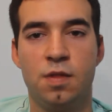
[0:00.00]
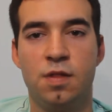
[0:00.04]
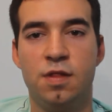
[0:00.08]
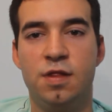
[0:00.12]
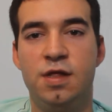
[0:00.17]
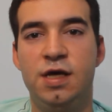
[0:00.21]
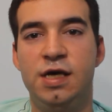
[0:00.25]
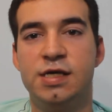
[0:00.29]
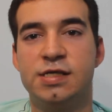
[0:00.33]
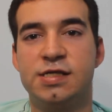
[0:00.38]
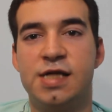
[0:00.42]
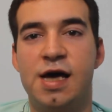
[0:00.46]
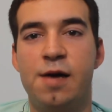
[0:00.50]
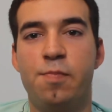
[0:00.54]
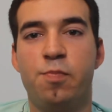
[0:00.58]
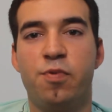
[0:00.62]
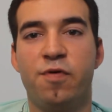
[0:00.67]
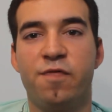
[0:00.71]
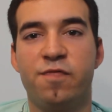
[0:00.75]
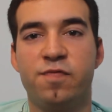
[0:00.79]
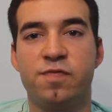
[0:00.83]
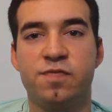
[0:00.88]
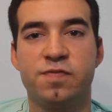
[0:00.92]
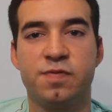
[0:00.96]
These type
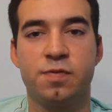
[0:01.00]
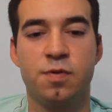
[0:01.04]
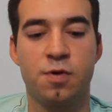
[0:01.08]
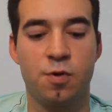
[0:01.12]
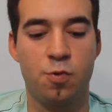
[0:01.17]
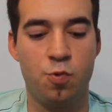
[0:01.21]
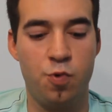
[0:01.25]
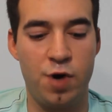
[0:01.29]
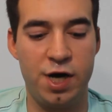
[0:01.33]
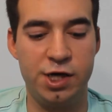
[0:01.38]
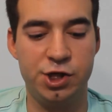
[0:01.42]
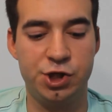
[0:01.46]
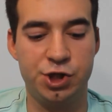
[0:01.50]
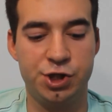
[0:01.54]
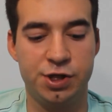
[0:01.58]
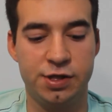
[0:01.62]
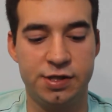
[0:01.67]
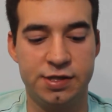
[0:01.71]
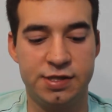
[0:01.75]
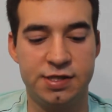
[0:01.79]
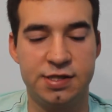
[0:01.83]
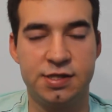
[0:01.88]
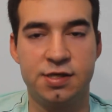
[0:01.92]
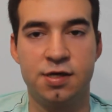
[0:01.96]
of
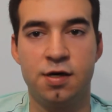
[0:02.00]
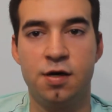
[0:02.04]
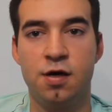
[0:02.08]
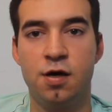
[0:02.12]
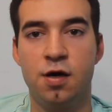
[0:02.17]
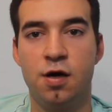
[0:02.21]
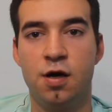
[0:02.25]
questions